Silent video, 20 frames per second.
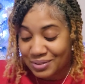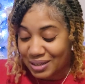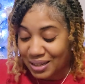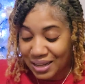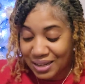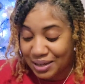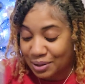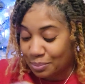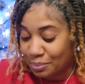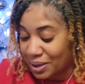
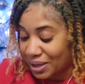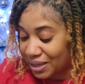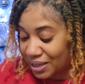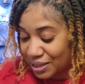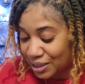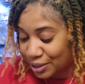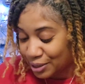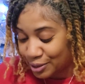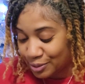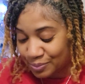it didn't make it
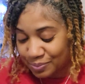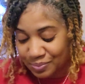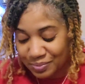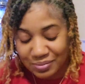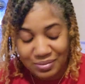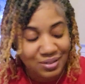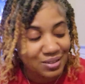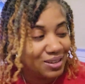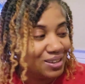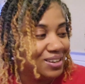there.
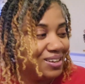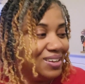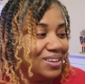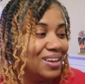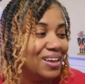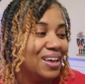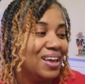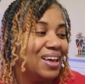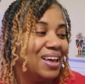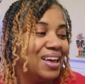
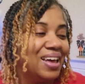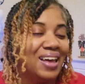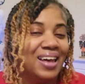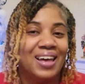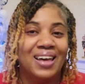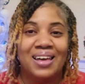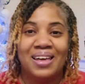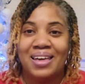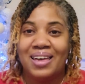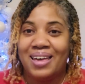
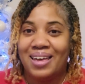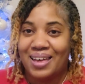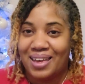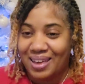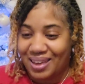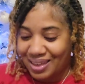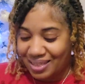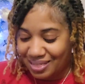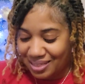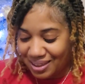
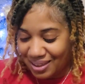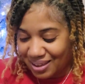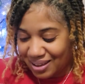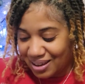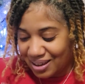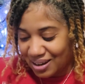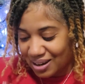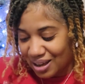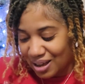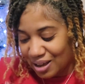And
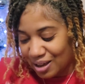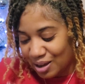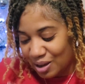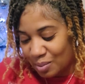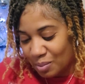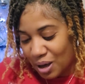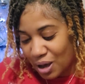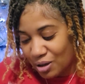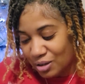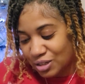then
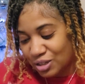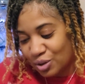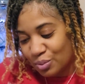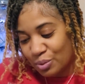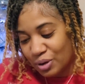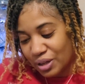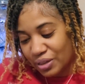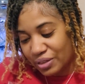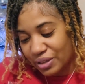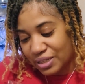um, I also
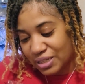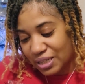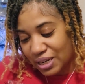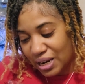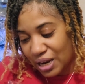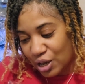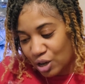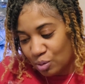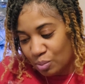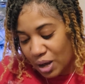bought this
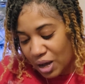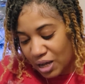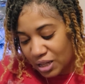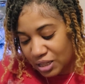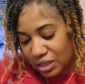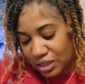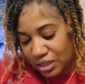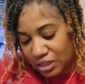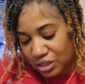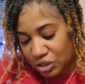nail
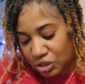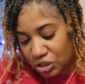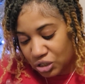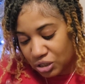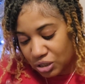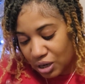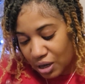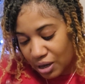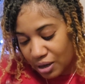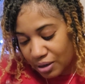
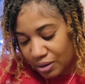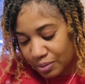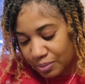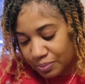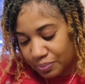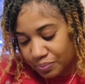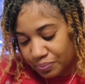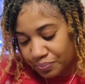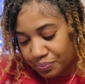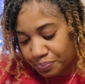polish
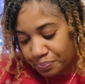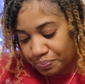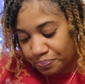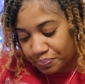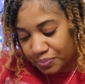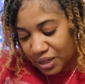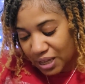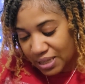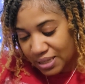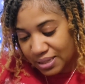um,
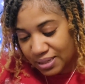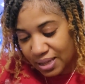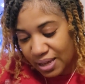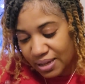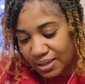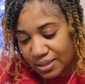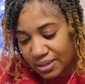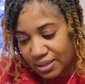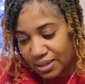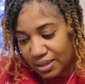set.